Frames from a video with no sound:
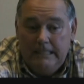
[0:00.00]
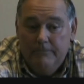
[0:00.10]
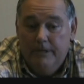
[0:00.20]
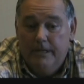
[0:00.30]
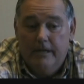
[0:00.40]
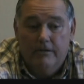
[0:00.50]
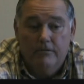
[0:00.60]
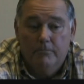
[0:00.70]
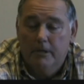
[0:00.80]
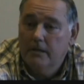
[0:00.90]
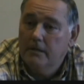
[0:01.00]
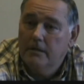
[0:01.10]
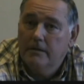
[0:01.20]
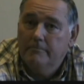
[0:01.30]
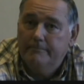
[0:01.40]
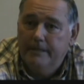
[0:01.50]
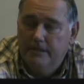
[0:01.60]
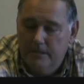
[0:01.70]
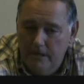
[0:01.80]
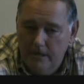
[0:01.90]
when he got home and he
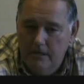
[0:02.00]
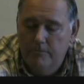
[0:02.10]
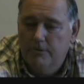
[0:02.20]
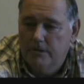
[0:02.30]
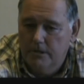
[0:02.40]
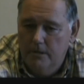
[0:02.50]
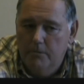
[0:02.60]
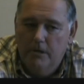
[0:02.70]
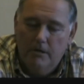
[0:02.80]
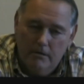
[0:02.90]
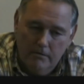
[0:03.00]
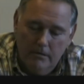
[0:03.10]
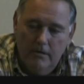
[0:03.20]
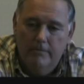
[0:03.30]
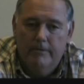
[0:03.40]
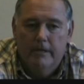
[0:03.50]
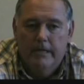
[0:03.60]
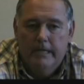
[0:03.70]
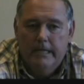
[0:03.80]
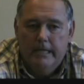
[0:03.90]
stayed in, he was a CB, and
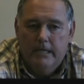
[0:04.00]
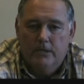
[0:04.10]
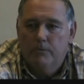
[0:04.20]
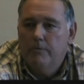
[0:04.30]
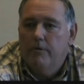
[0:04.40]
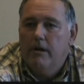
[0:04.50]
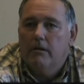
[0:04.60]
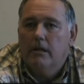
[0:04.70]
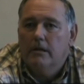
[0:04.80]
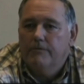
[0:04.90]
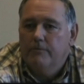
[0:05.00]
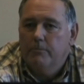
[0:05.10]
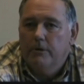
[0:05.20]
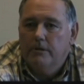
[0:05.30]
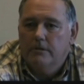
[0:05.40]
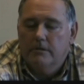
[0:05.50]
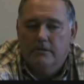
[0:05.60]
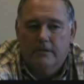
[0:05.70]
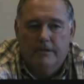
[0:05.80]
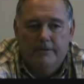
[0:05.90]
so we went around a lot of different
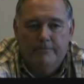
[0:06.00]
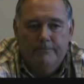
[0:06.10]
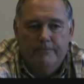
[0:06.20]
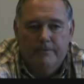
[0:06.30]
places. I